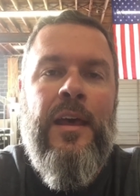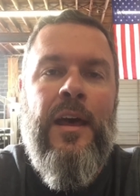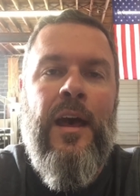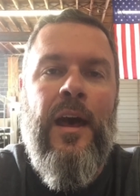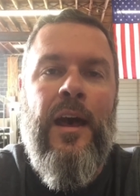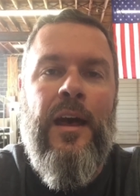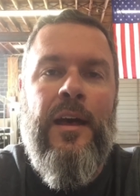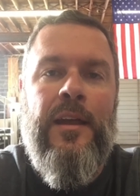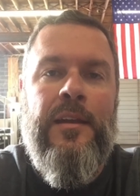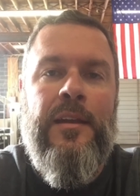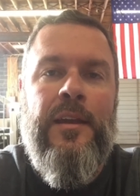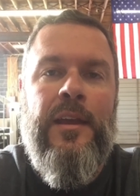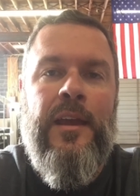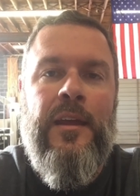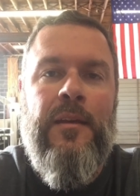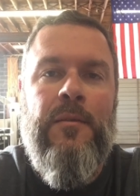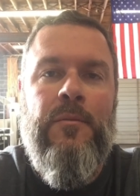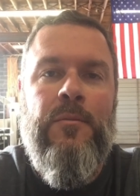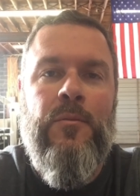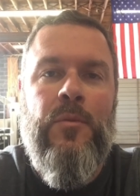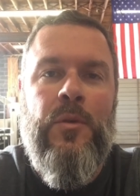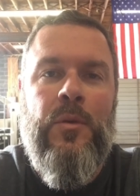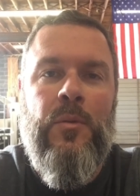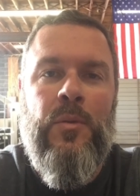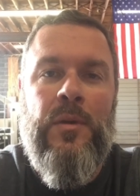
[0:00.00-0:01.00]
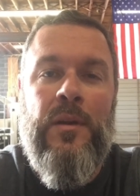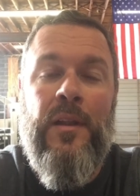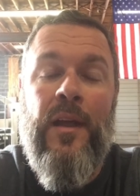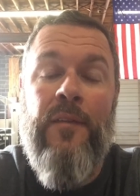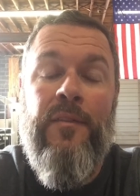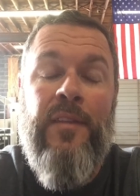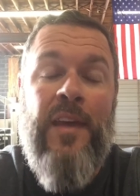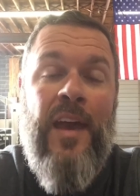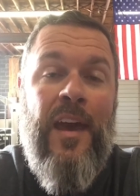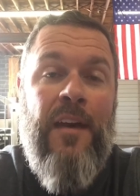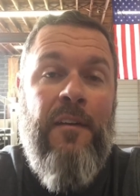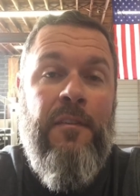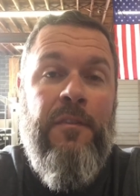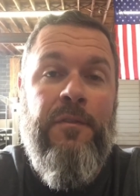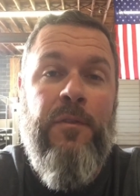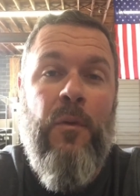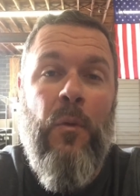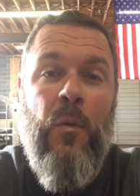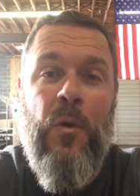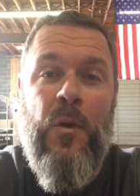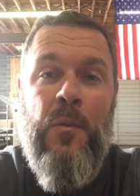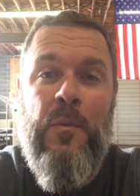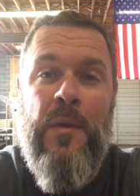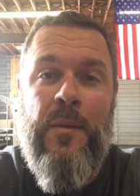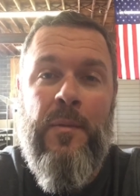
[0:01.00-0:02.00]
Uh, need would love to have
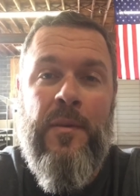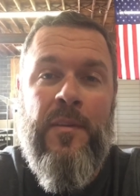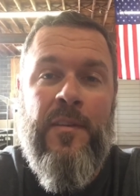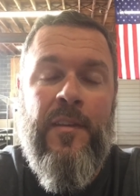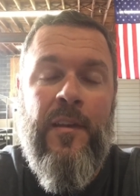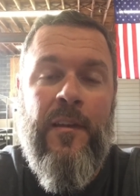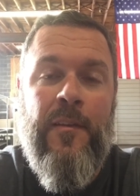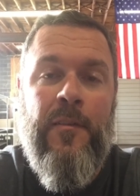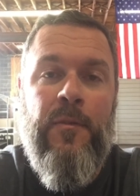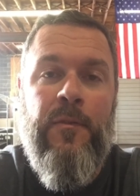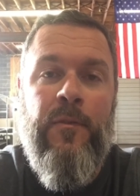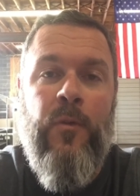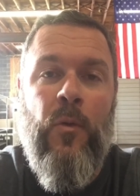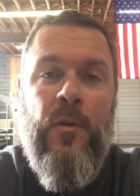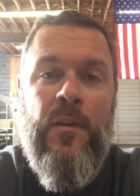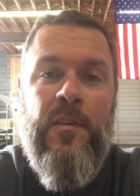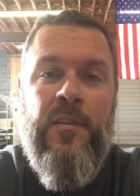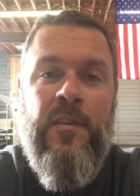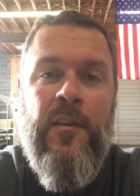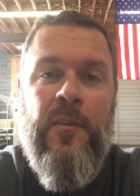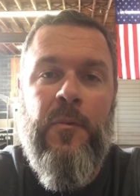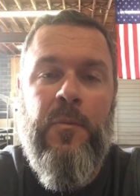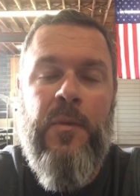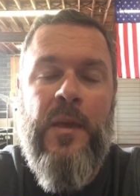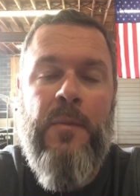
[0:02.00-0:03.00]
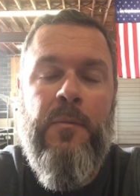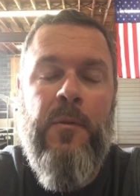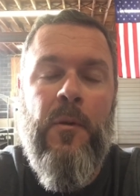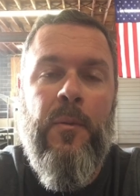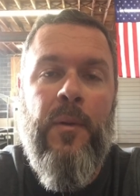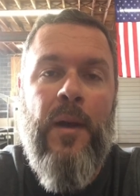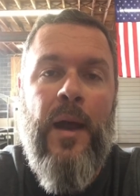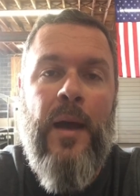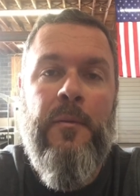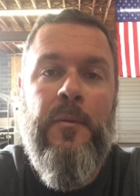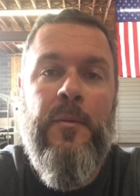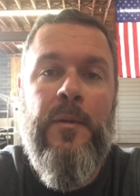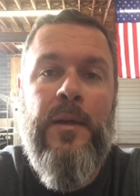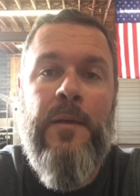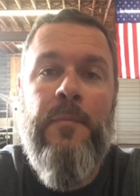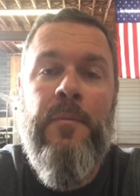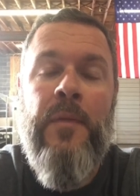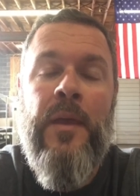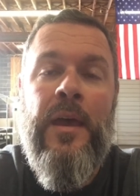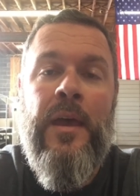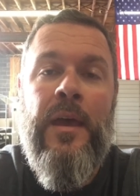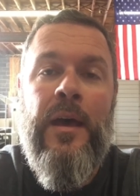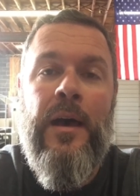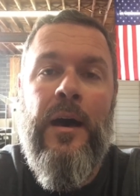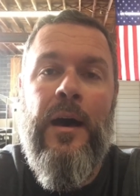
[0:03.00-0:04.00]
four, maybe six, four to six people probably,
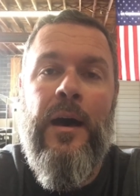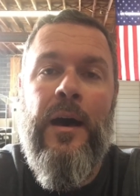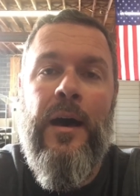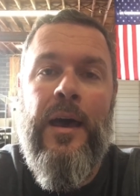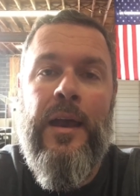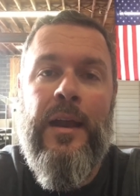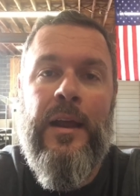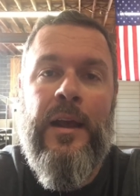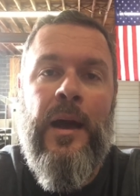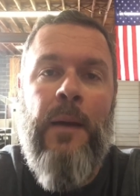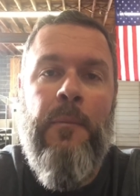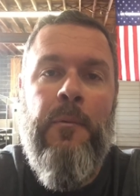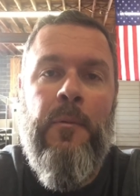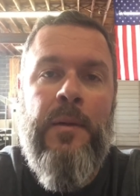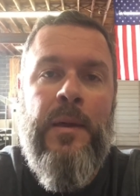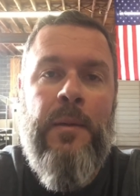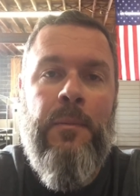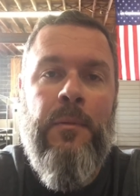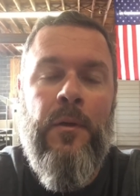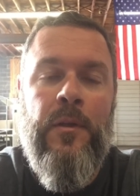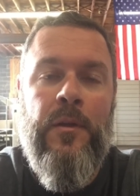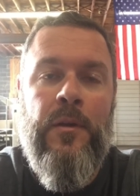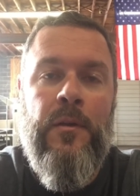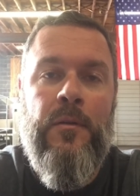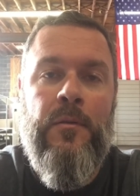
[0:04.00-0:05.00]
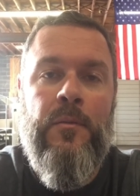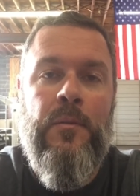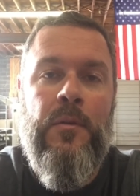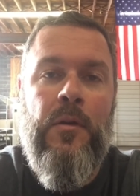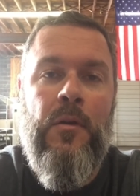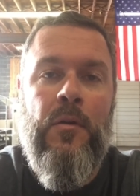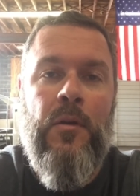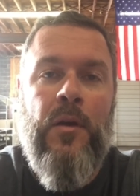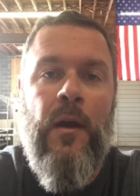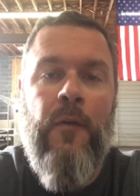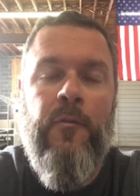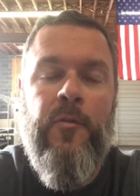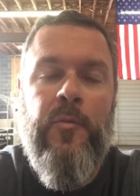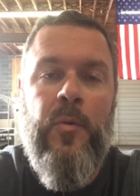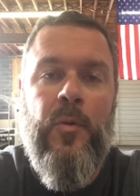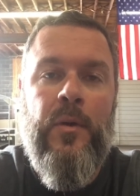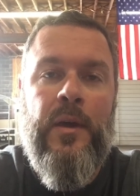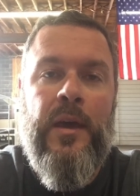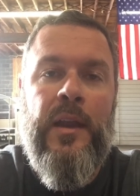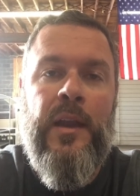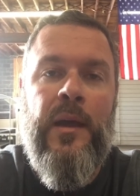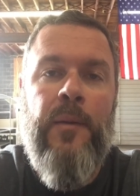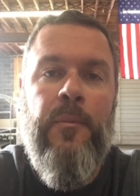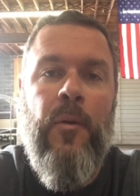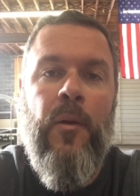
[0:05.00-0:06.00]
uh, and a couple people that are you know comfortable
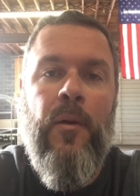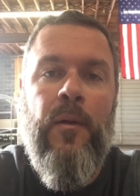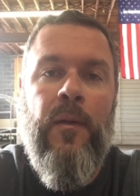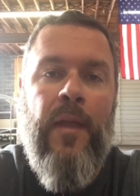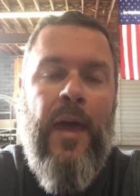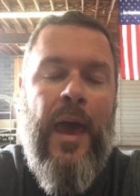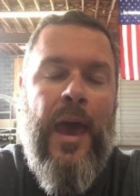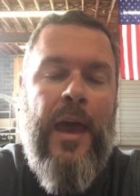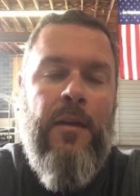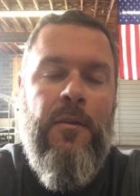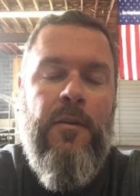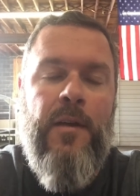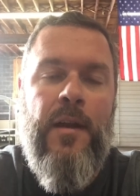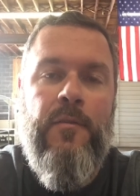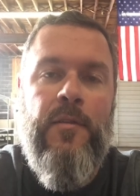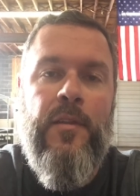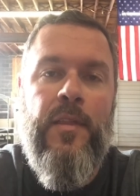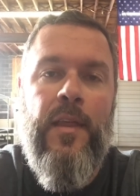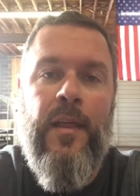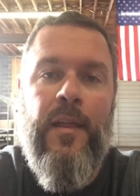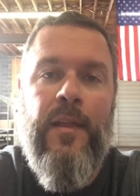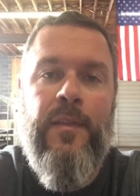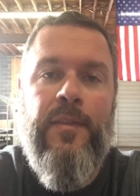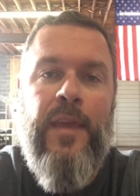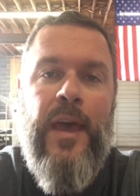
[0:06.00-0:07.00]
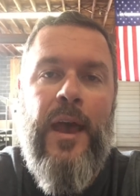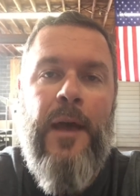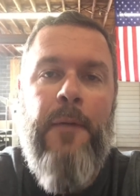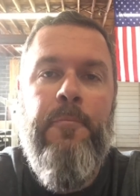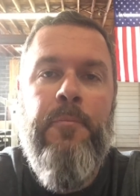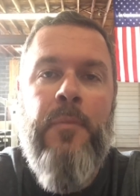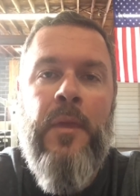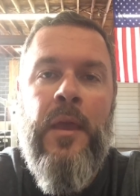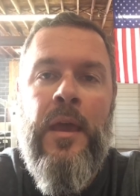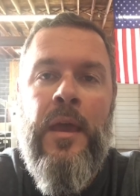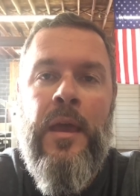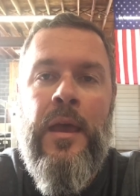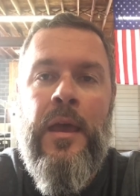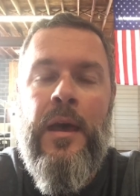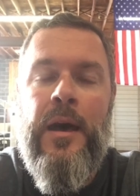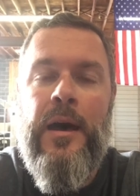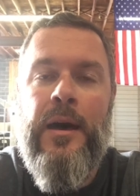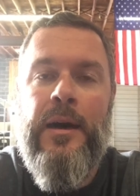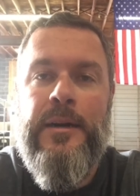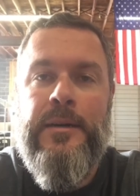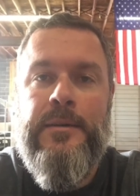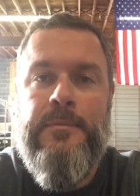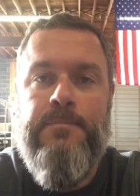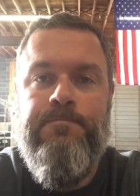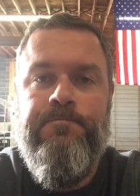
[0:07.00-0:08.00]
getting up on ladder and everything like that.
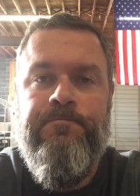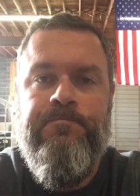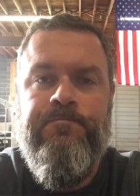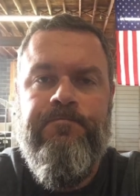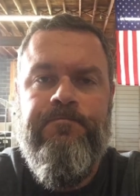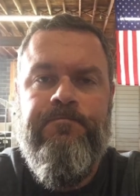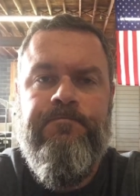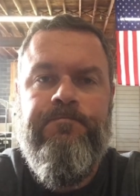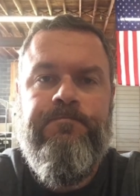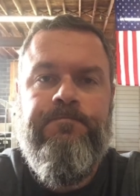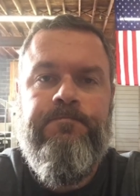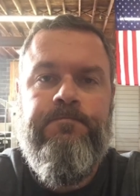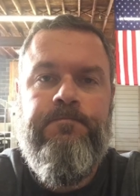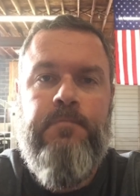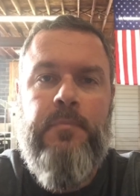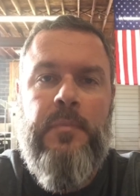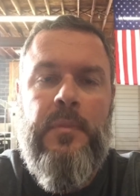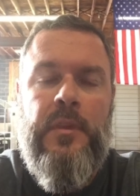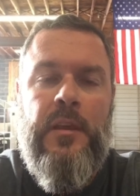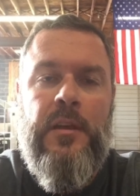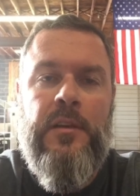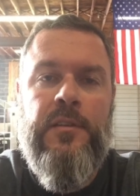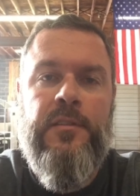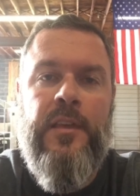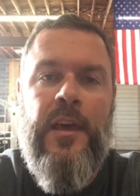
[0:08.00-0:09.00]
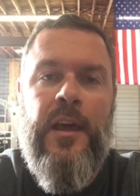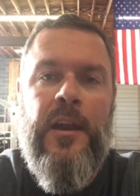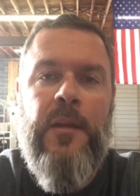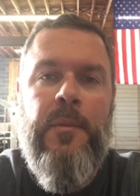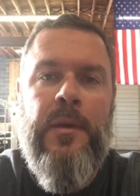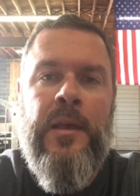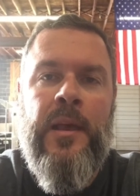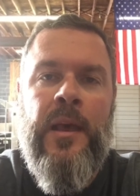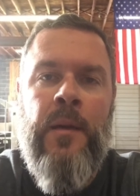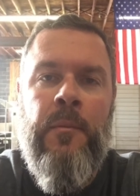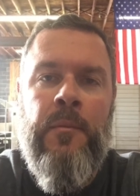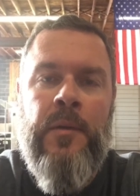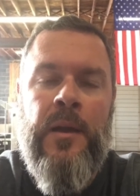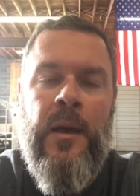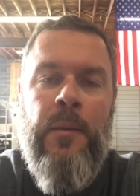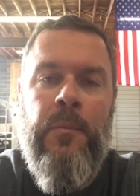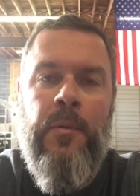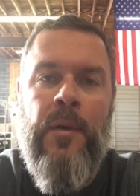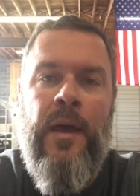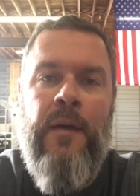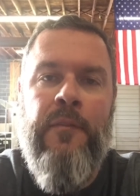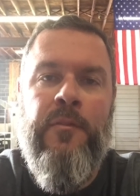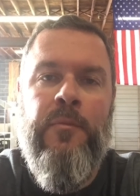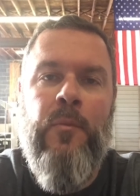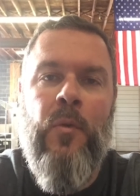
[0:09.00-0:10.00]
Um, so that'll be coming up.
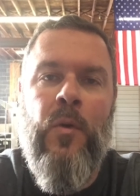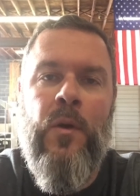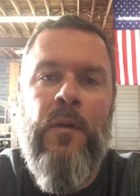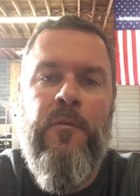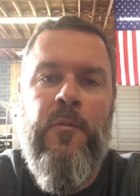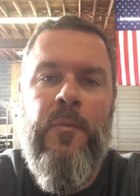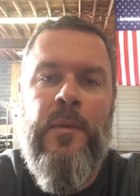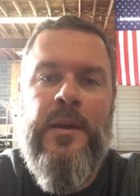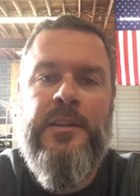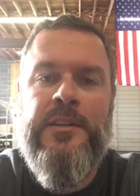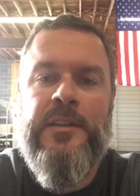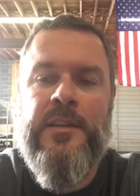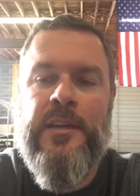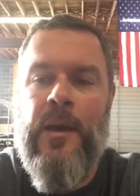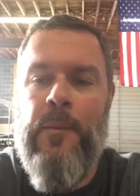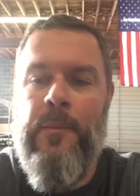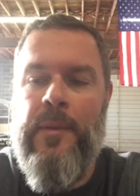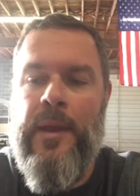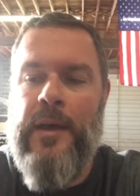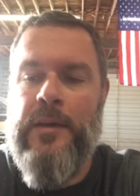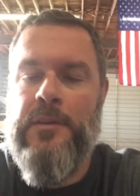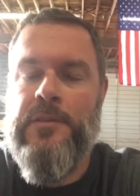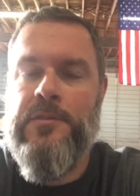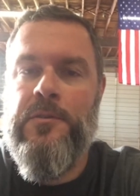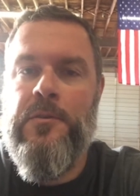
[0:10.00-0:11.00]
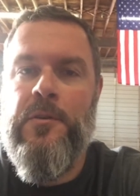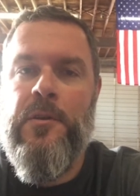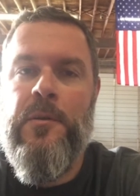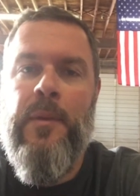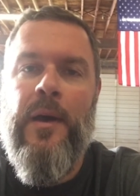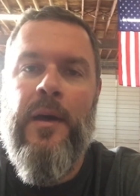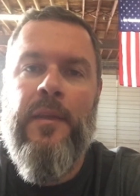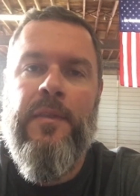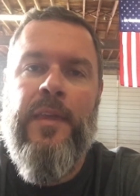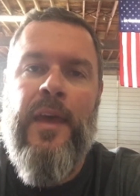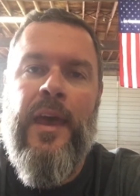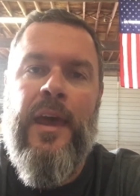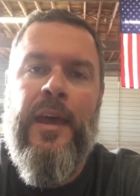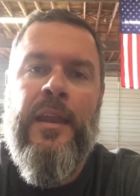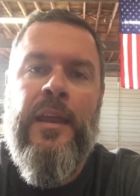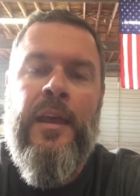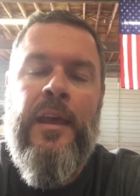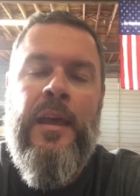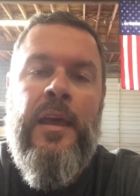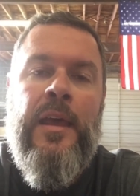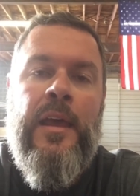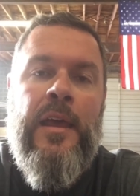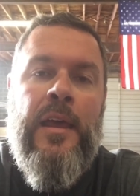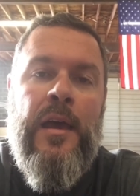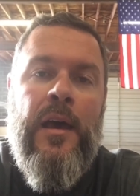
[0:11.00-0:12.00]
We'll have more information coming out soon about that.
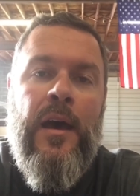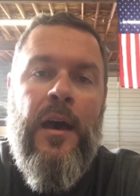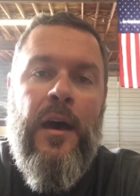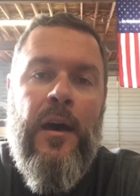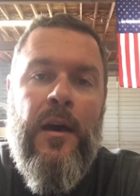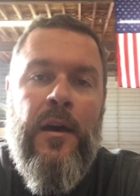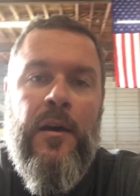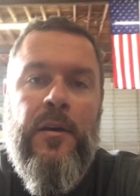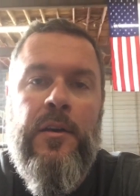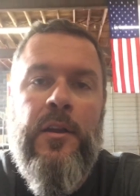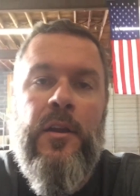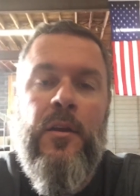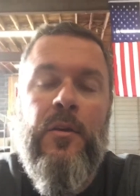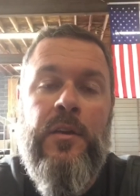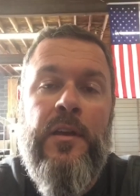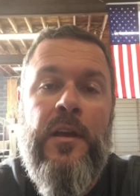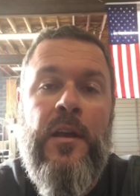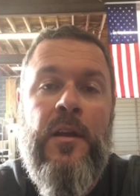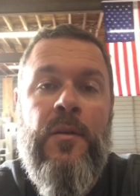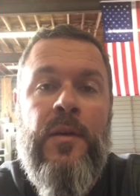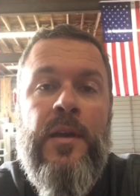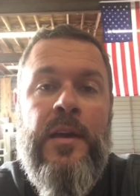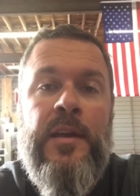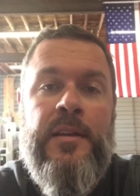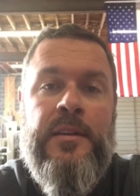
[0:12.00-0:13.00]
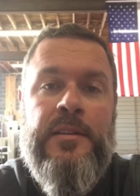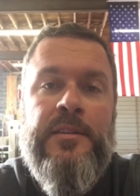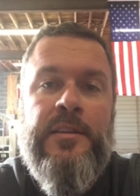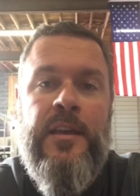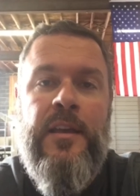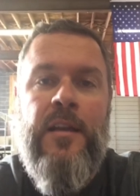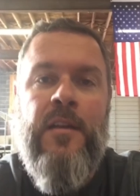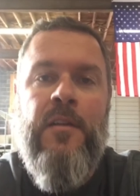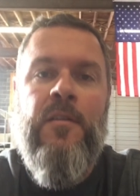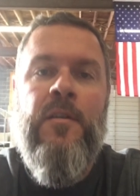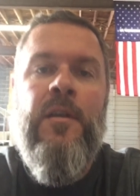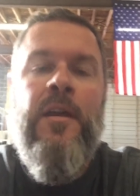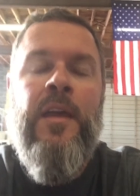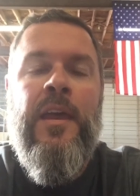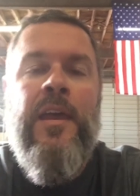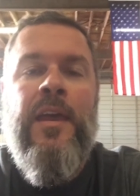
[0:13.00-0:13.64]
Uh, you know, year end is here,